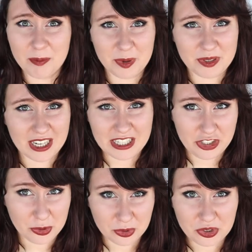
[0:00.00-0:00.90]
but I
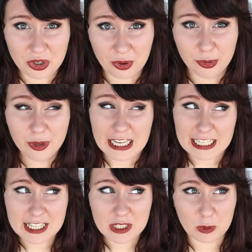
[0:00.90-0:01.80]
don't know,
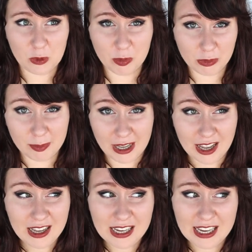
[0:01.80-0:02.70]
and it's called
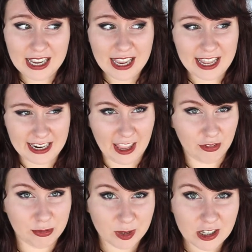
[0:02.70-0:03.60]
boba, and
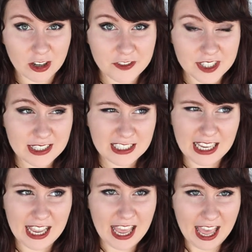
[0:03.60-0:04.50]
everyone loves it,
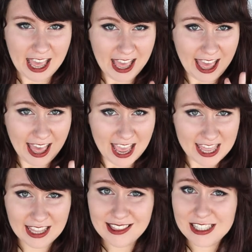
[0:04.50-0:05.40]

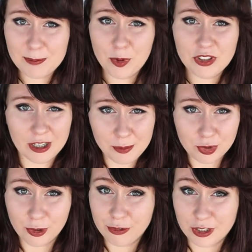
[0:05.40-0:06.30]
and at this point I'm
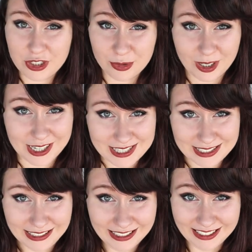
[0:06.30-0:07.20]
too afraid to ask.